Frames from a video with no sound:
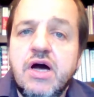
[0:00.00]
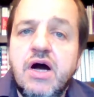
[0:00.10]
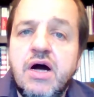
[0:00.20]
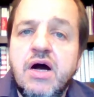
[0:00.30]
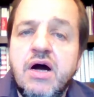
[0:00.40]

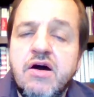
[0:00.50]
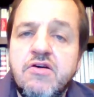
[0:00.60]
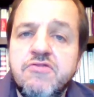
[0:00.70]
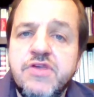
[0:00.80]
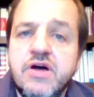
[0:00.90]

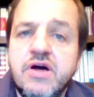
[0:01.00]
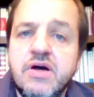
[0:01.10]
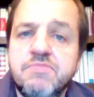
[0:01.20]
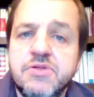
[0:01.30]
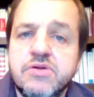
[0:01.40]
of
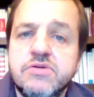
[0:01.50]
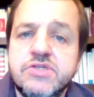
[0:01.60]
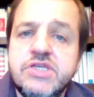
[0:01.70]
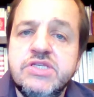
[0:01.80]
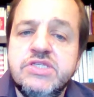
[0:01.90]
the political
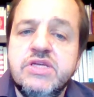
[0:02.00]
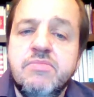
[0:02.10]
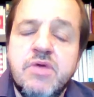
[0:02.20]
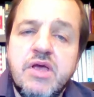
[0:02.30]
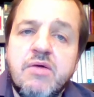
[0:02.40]
system,